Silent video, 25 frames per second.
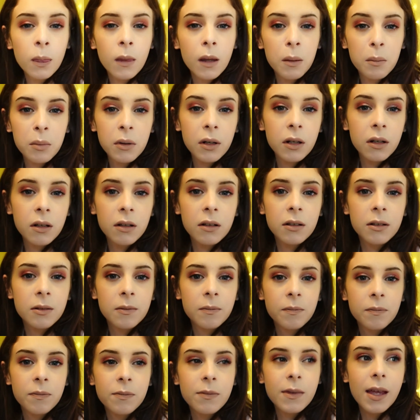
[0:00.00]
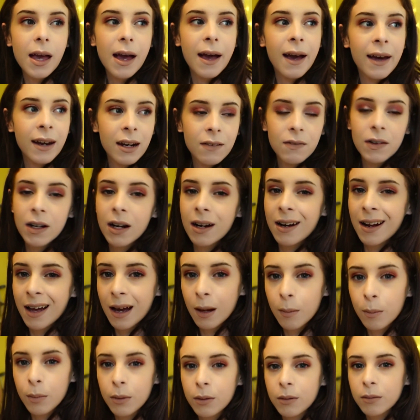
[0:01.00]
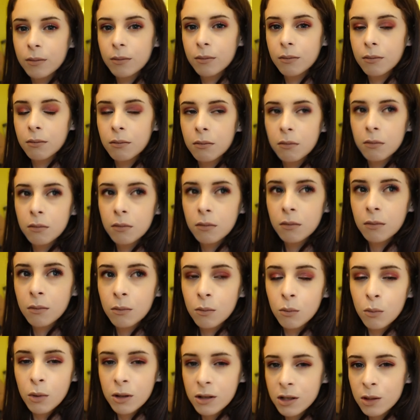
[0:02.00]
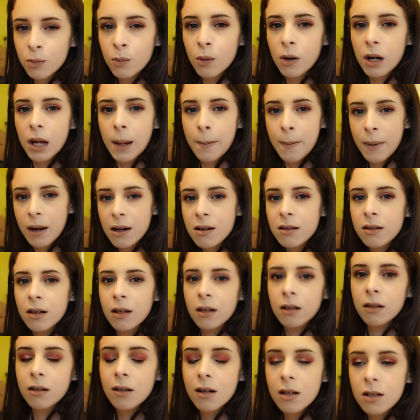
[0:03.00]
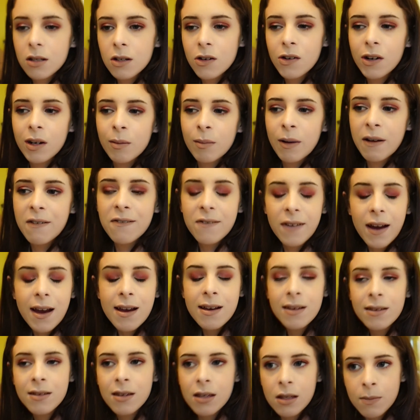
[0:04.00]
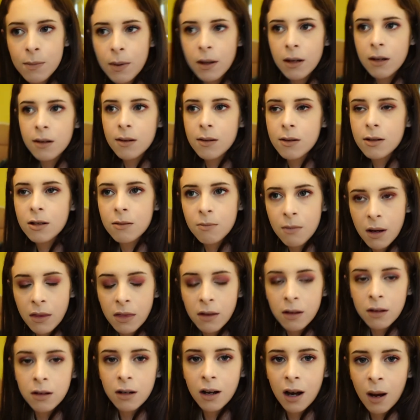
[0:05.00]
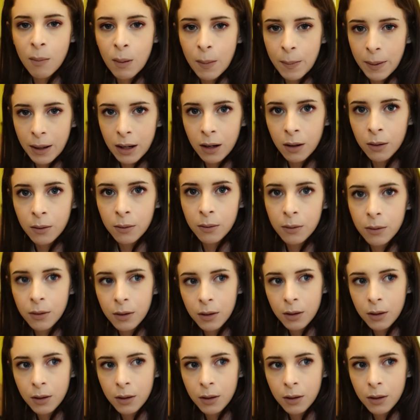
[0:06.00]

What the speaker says: I'm pretty good. And I've had a nap, which is pretty amazing considering my face has been smothered up a pillow.